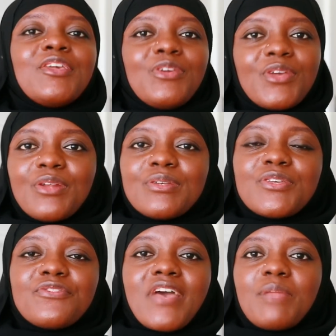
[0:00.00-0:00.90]
You can
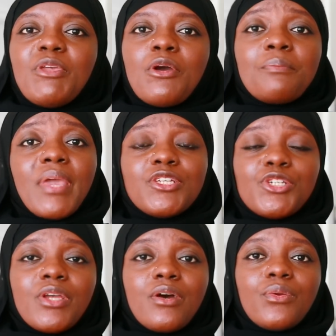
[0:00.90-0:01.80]
also find me on
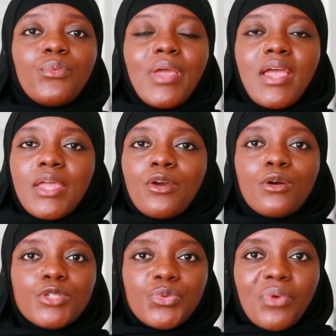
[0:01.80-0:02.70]
Patreon, where I
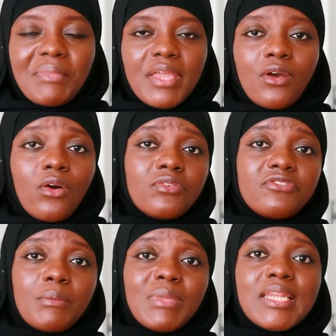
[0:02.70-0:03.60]
coach women
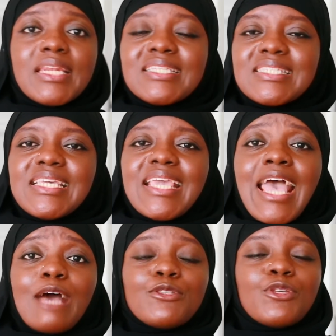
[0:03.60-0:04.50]
on femininity,
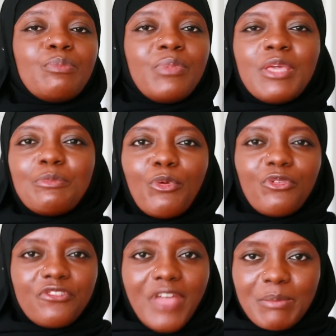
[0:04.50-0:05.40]
how to be
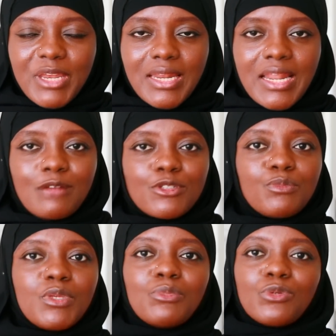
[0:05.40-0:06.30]
more feminine, how
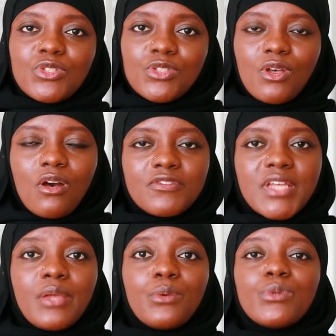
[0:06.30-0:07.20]
to be more
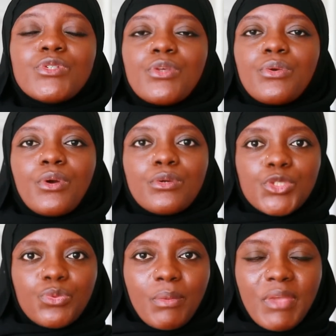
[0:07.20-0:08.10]
soft. I also
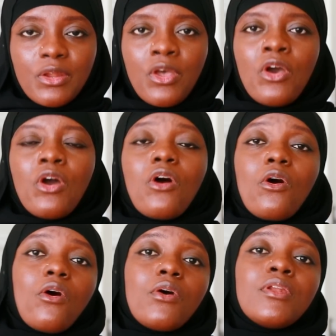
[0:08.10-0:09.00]
coach women
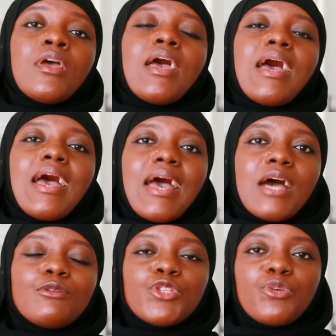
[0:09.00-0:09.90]
on
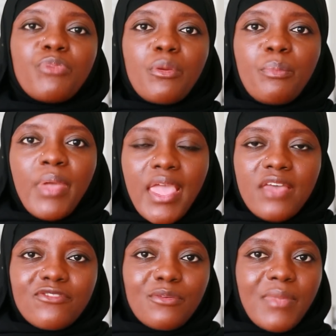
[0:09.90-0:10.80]
how to
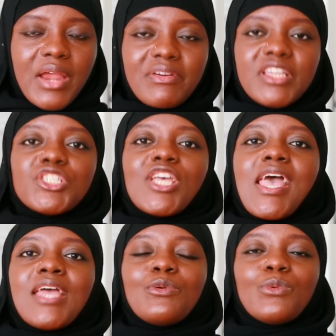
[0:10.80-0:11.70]
prepare for marriage
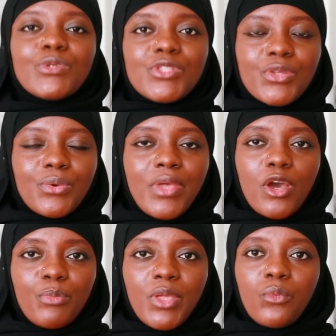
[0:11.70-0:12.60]
and also
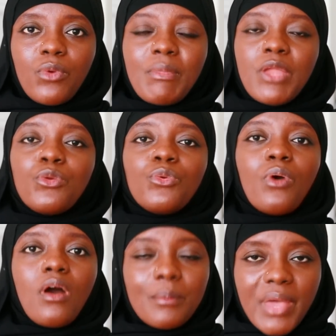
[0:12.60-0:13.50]
helping women
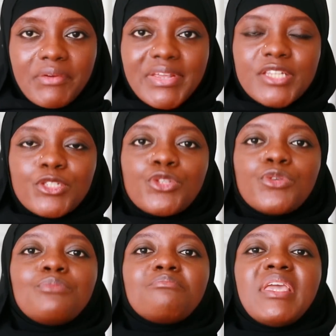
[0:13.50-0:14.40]
who are married
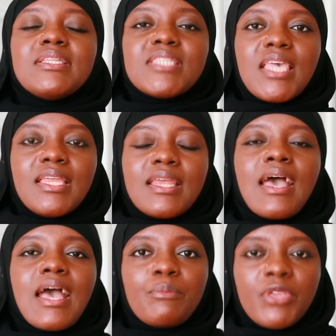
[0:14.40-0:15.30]
to maintain
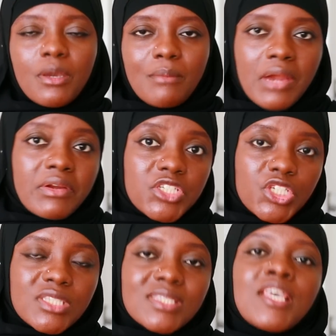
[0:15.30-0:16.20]
happier
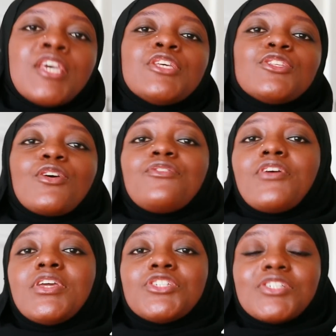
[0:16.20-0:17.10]
marriages. So
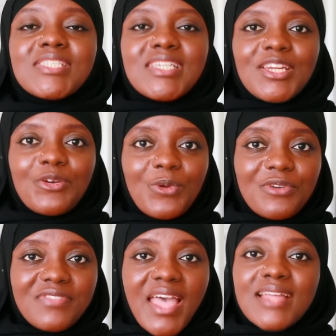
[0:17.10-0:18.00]
if you're interested in
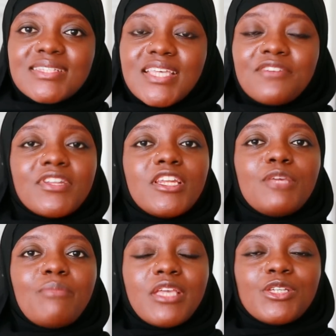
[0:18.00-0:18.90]
all of that,
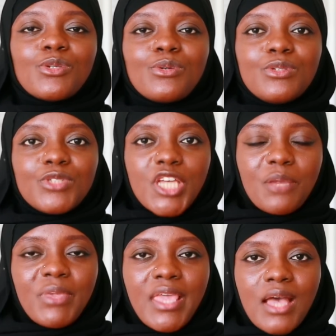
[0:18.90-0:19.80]
definitely make sure you
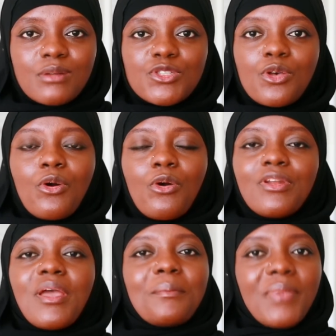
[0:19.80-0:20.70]
check me out
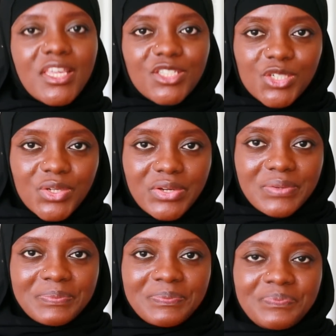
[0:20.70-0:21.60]
on Patreon.